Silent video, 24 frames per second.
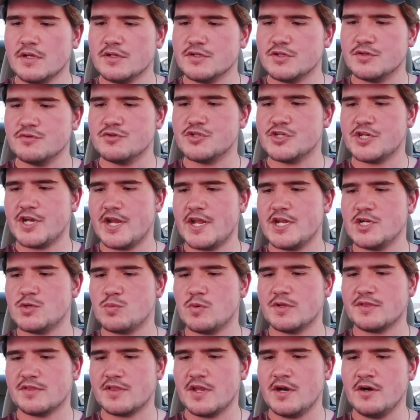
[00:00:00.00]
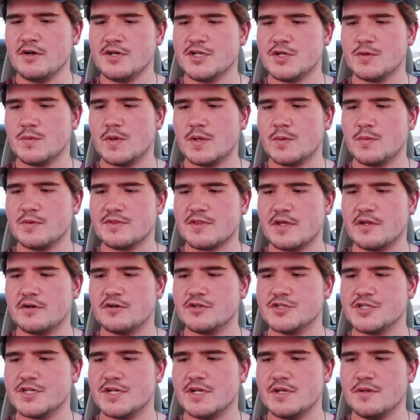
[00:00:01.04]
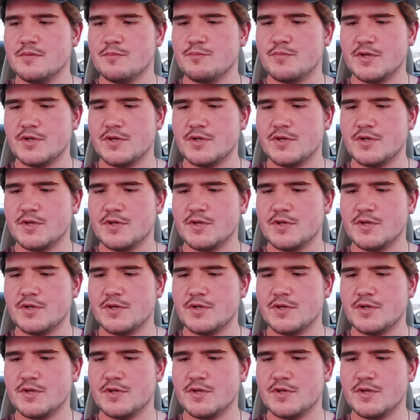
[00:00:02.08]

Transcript: to change what they're doing with energy